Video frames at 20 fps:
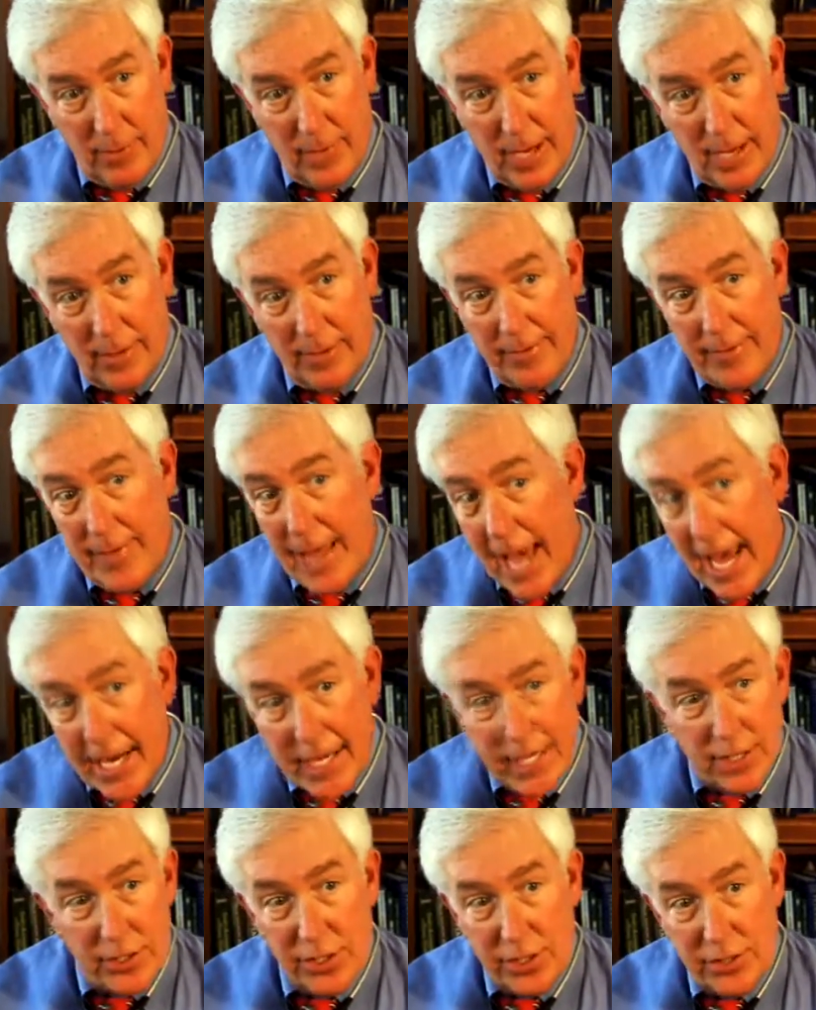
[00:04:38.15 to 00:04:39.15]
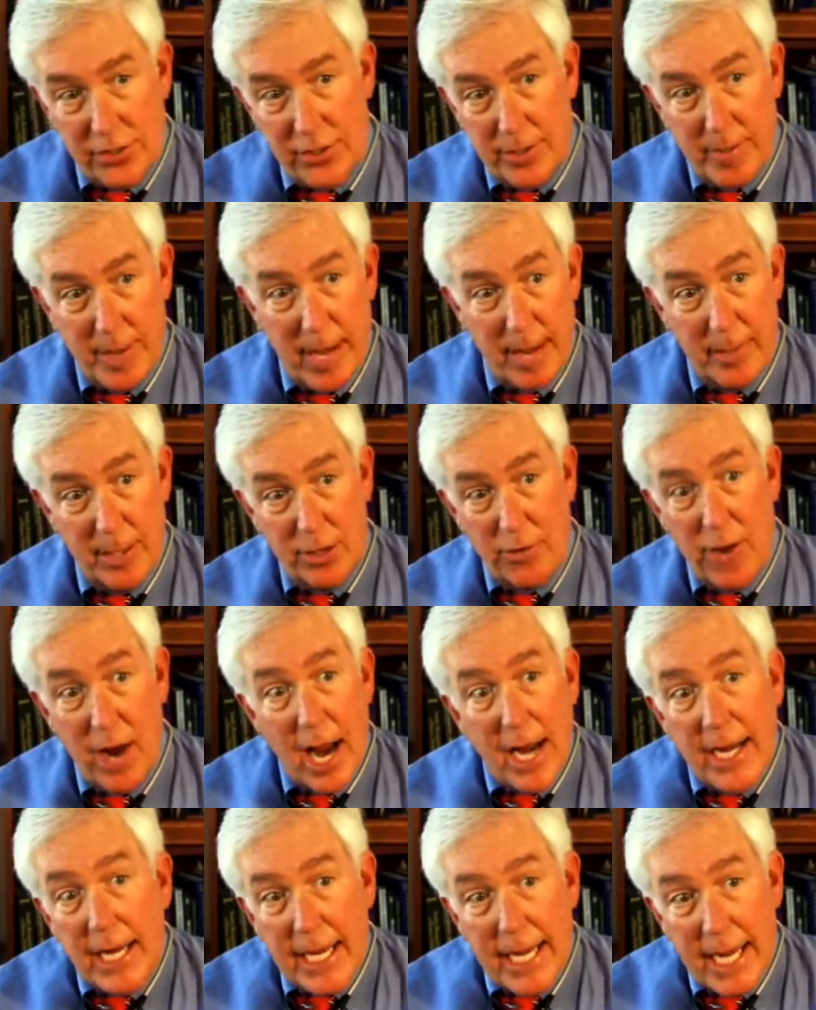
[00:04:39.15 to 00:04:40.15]
Well, that is just the baby
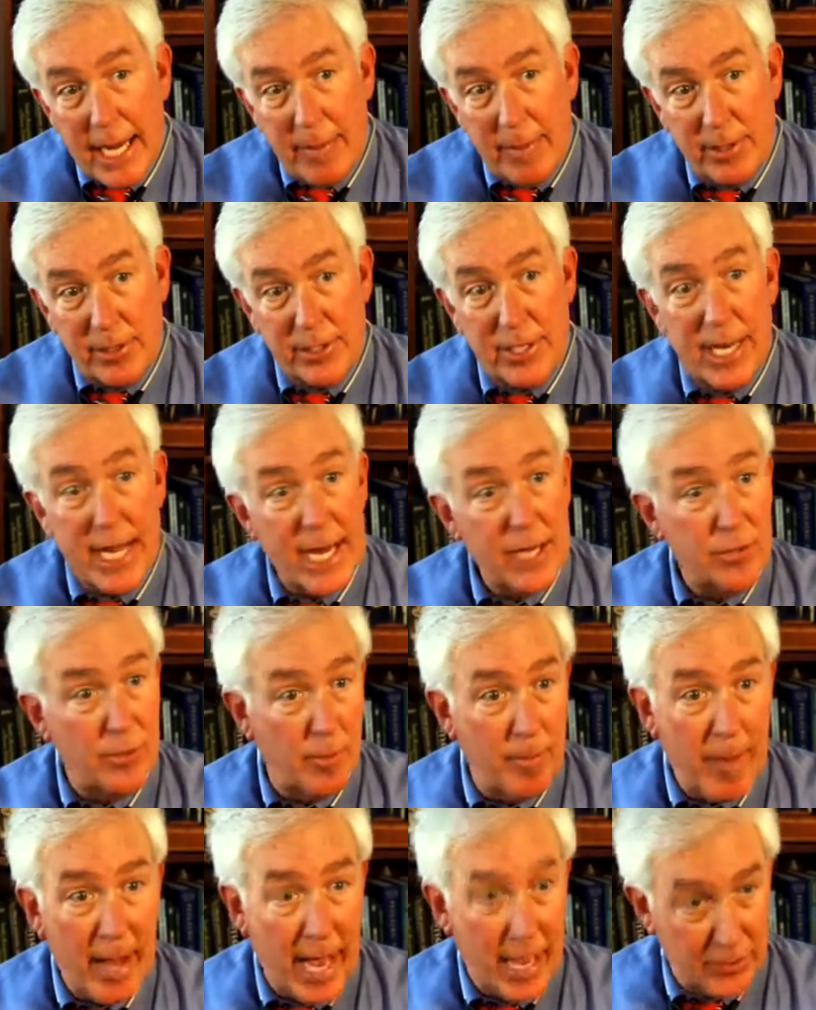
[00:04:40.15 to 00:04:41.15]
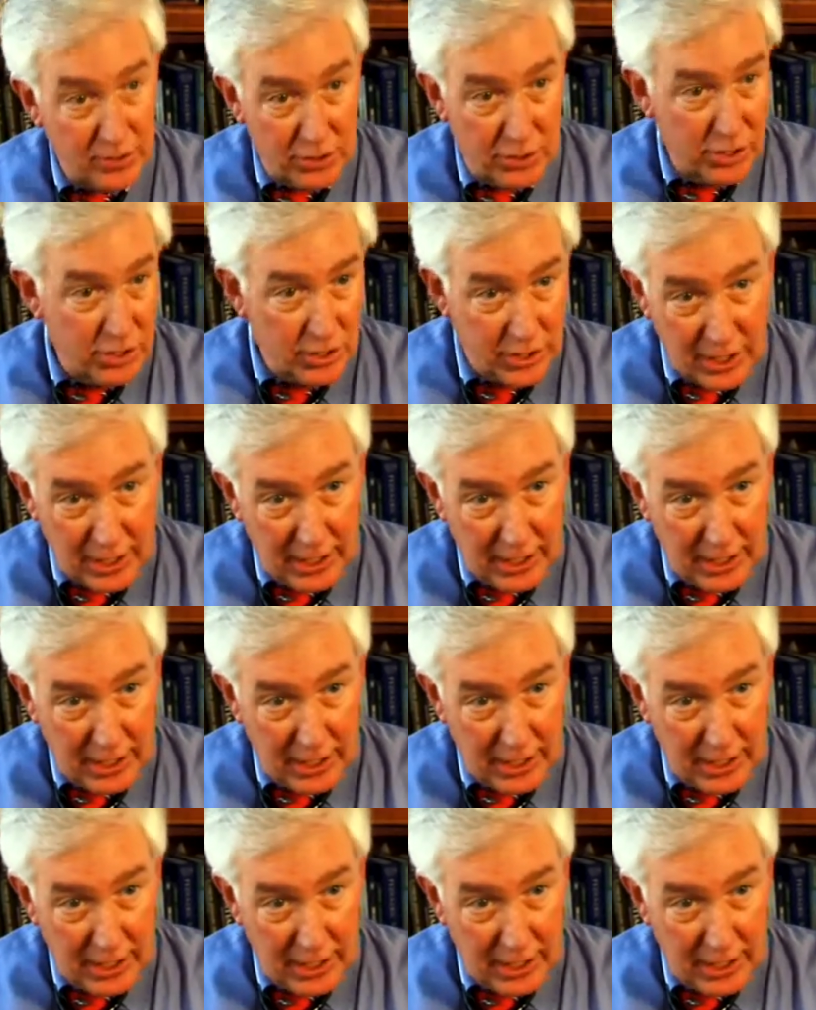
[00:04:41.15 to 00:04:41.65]
trying to keep his nasal passages